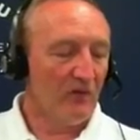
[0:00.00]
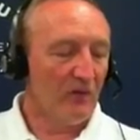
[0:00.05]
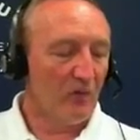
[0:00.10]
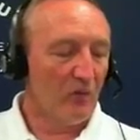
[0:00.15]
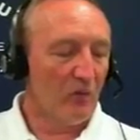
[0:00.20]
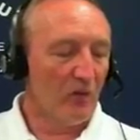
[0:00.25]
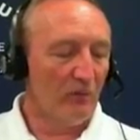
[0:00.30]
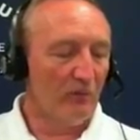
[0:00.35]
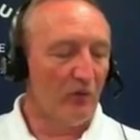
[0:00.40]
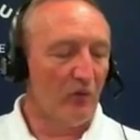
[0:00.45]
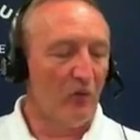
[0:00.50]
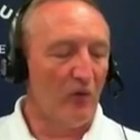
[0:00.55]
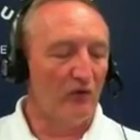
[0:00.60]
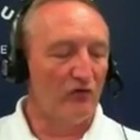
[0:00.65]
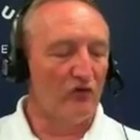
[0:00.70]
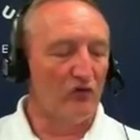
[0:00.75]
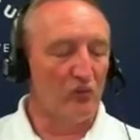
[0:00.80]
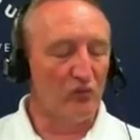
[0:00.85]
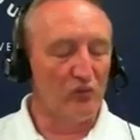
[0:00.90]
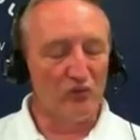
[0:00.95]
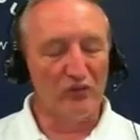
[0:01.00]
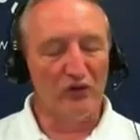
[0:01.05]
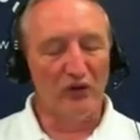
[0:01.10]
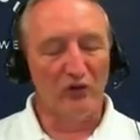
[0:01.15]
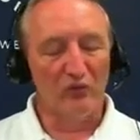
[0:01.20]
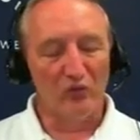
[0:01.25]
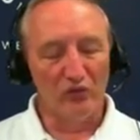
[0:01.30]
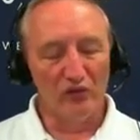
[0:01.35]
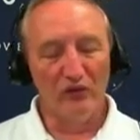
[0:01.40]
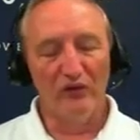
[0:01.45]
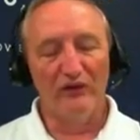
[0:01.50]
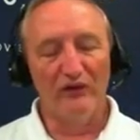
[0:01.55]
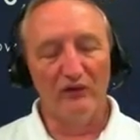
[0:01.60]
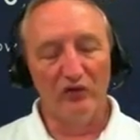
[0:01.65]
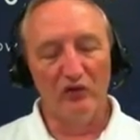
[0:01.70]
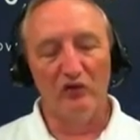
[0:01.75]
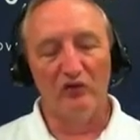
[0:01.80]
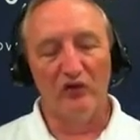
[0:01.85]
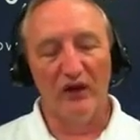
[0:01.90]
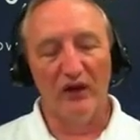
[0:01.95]
What you can really
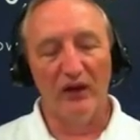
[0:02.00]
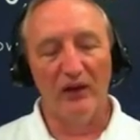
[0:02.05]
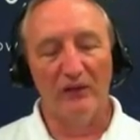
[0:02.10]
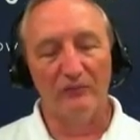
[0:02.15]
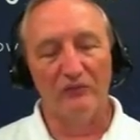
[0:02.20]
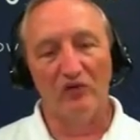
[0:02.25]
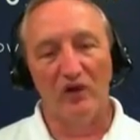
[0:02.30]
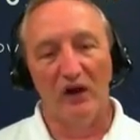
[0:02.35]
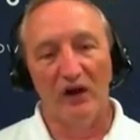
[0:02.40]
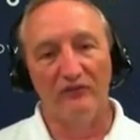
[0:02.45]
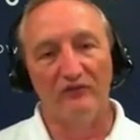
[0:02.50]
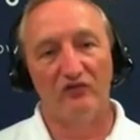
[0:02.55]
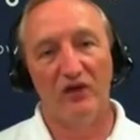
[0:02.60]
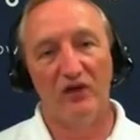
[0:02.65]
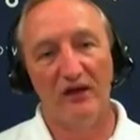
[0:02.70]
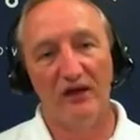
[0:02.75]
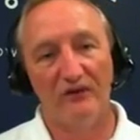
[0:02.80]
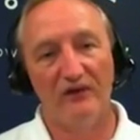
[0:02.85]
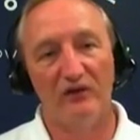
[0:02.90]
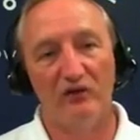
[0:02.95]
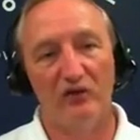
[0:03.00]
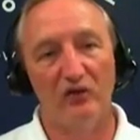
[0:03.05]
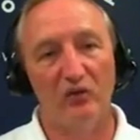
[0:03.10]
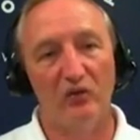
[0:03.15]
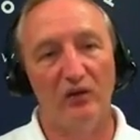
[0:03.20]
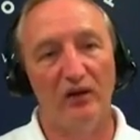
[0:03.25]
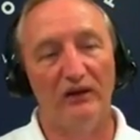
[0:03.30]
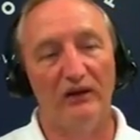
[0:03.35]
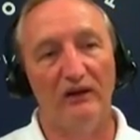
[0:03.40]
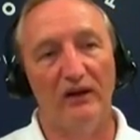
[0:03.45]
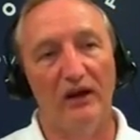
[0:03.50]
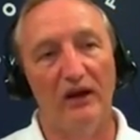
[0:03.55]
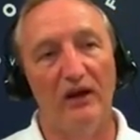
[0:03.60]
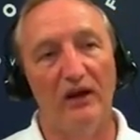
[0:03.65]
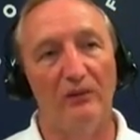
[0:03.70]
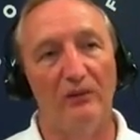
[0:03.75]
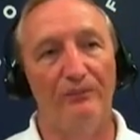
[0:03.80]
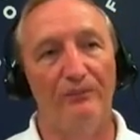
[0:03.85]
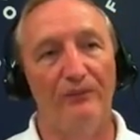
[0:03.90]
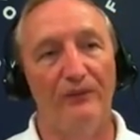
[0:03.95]
do to help drive traffic to it and to
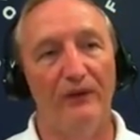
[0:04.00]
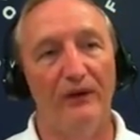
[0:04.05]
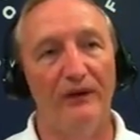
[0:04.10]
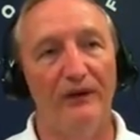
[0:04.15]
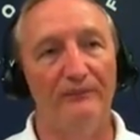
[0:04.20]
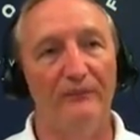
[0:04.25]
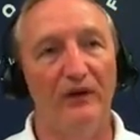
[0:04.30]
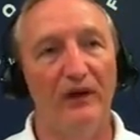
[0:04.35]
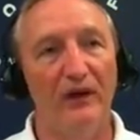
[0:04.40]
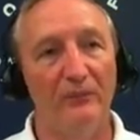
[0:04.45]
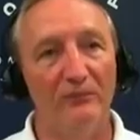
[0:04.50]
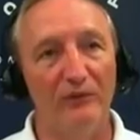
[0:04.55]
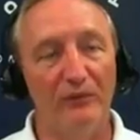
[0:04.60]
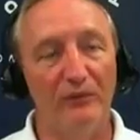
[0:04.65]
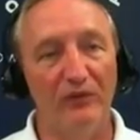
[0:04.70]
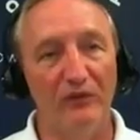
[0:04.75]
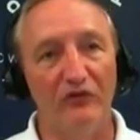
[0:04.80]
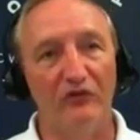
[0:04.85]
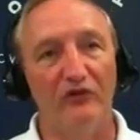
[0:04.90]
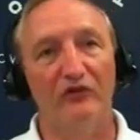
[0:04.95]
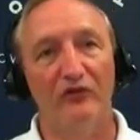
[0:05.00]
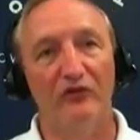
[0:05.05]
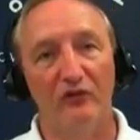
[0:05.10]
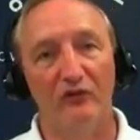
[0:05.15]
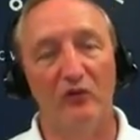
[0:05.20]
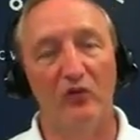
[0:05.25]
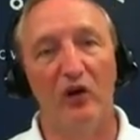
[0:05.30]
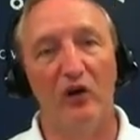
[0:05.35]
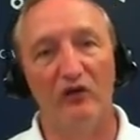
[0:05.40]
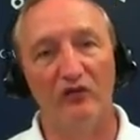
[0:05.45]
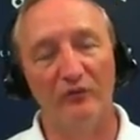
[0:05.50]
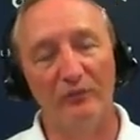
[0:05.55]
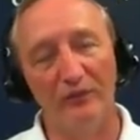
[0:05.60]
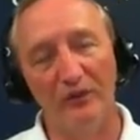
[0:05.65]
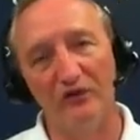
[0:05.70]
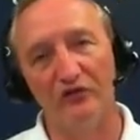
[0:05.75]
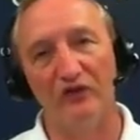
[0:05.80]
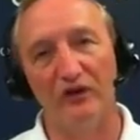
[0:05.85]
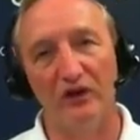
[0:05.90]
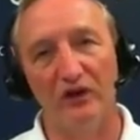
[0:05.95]
help your business overall,
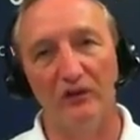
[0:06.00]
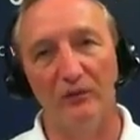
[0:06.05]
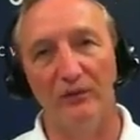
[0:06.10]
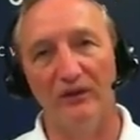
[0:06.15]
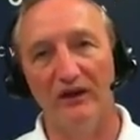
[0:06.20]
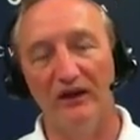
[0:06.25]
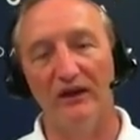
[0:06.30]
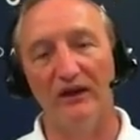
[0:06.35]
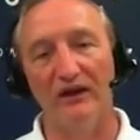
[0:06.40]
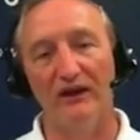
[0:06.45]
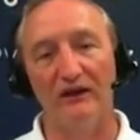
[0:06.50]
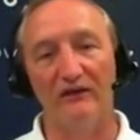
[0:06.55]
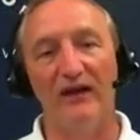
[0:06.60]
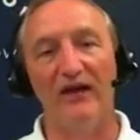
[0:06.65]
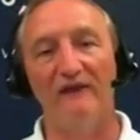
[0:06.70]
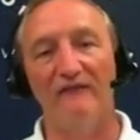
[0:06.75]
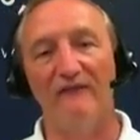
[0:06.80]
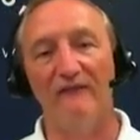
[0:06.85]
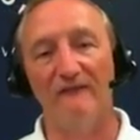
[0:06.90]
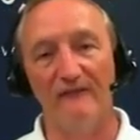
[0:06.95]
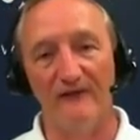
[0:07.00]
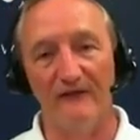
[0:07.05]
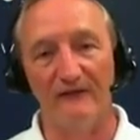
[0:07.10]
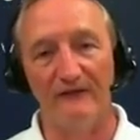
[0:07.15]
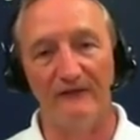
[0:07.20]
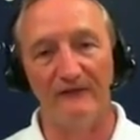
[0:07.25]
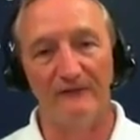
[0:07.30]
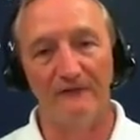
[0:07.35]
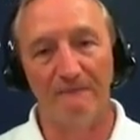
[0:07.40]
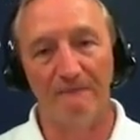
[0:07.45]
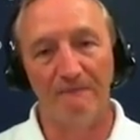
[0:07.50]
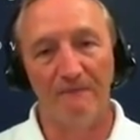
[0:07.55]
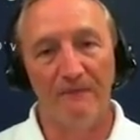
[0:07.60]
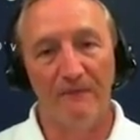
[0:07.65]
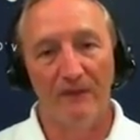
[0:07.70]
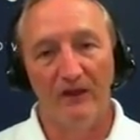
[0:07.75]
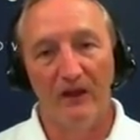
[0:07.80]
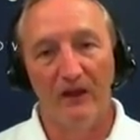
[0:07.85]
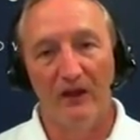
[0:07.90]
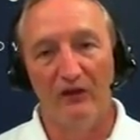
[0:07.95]
especially in the beginning, is have events.
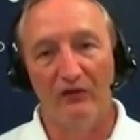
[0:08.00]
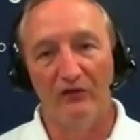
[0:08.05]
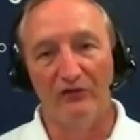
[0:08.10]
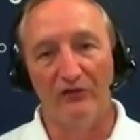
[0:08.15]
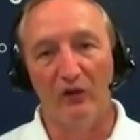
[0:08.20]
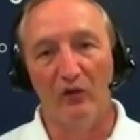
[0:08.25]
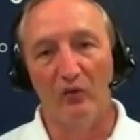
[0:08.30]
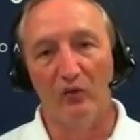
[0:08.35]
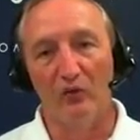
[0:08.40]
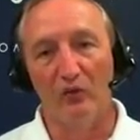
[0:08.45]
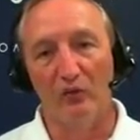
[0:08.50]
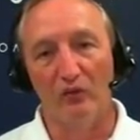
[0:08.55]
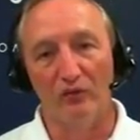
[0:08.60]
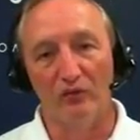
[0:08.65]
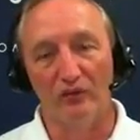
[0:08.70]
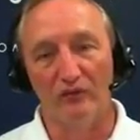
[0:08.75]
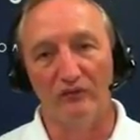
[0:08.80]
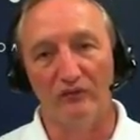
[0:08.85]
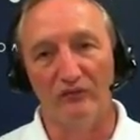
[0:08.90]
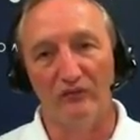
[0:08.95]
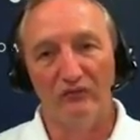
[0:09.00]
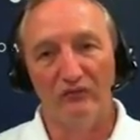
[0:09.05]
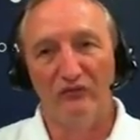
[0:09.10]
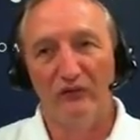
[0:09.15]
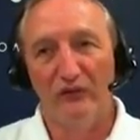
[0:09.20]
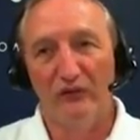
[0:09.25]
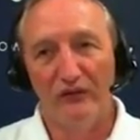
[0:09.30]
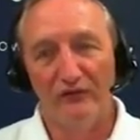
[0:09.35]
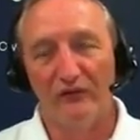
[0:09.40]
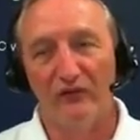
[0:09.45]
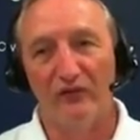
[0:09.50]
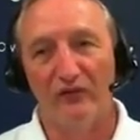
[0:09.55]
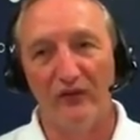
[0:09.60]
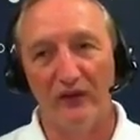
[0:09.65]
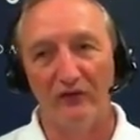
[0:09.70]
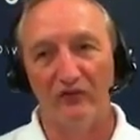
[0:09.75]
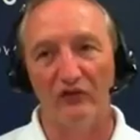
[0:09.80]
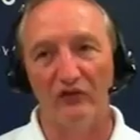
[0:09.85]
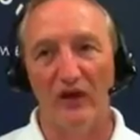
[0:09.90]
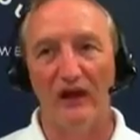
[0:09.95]
And so different
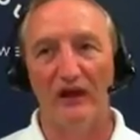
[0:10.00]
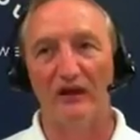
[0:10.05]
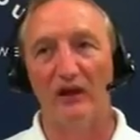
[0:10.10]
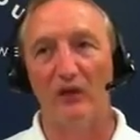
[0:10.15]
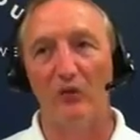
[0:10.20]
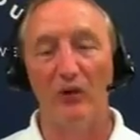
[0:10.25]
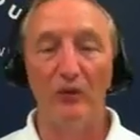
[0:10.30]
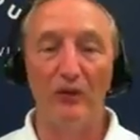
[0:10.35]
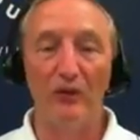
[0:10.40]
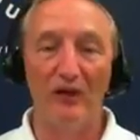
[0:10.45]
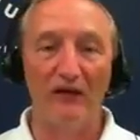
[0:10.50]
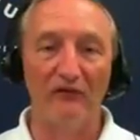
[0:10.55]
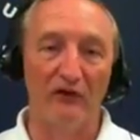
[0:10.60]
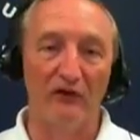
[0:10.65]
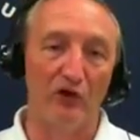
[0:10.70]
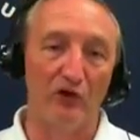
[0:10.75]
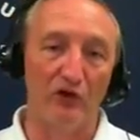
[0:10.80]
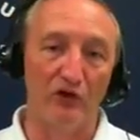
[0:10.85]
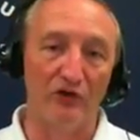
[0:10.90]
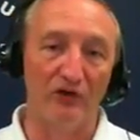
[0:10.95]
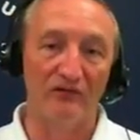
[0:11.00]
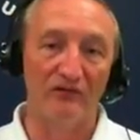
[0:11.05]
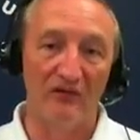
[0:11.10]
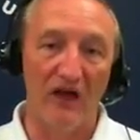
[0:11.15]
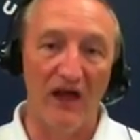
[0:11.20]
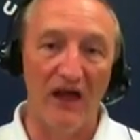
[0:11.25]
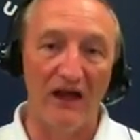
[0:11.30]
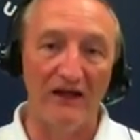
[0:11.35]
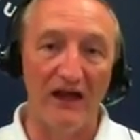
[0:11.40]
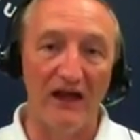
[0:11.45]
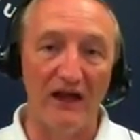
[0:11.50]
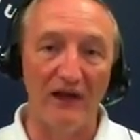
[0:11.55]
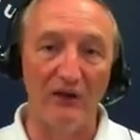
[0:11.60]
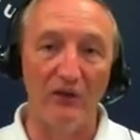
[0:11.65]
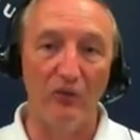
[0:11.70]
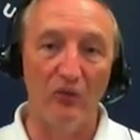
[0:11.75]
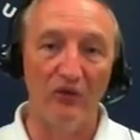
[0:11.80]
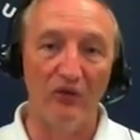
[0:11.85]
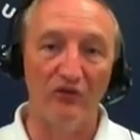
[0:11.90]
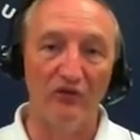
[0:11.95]
things like we would have a Learn to Fly night
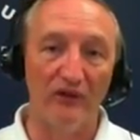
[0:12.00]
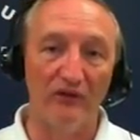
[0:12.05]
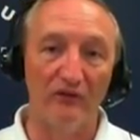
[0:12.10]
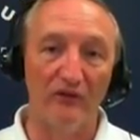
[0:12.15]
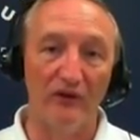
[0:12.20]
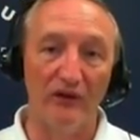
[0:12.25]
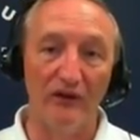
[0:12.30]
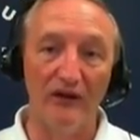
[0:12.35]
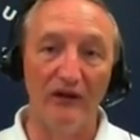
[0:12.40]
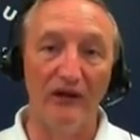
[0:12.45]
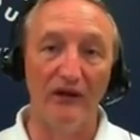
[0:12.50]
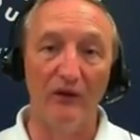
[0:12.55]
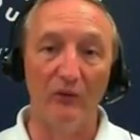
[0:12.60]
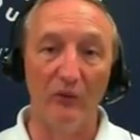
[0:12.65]
once every